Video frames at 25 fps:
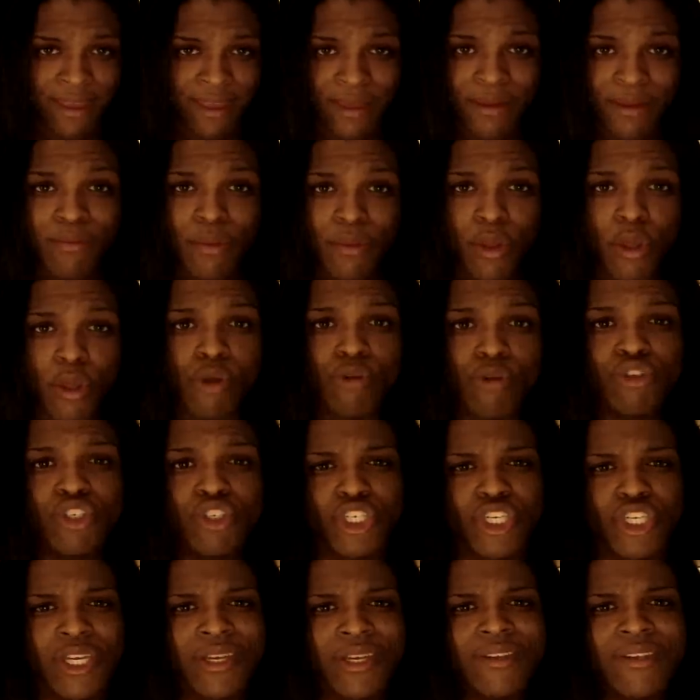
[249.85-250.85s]

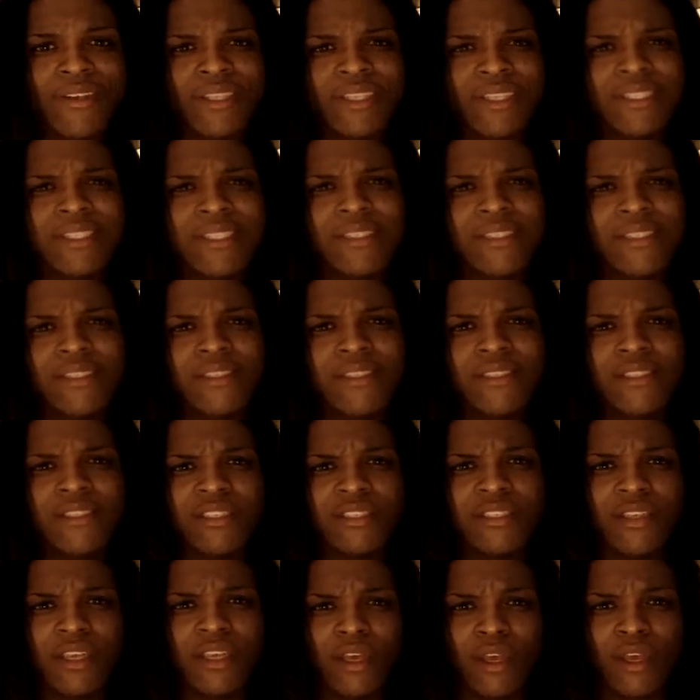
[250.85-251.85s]

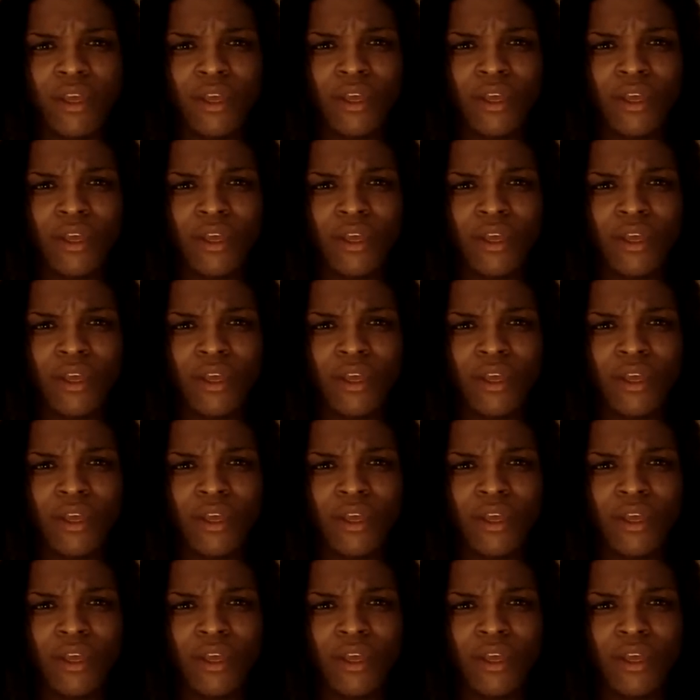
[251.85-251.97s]
emotions,